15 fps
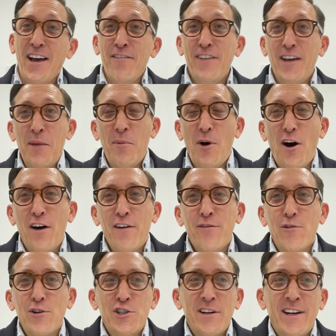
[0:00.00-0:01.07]
fell apart,
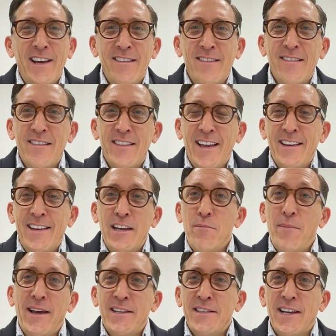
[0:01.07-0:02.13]
unfortunately, and then
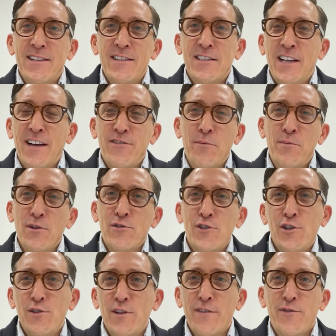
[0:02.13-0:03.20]
didn't make sense to have to build
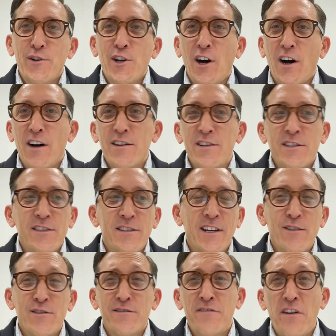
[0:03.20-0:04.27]
2 different cars.
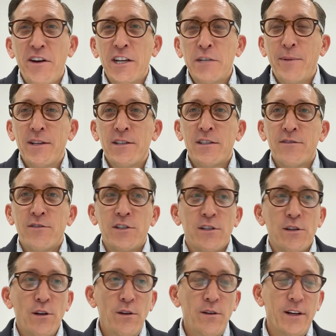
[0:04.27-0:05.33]
It was very expensive to
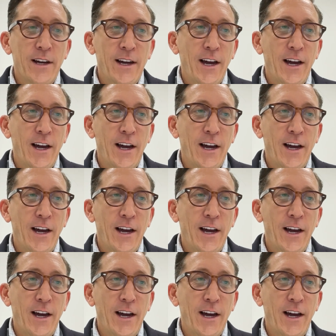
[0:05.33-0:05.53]
do.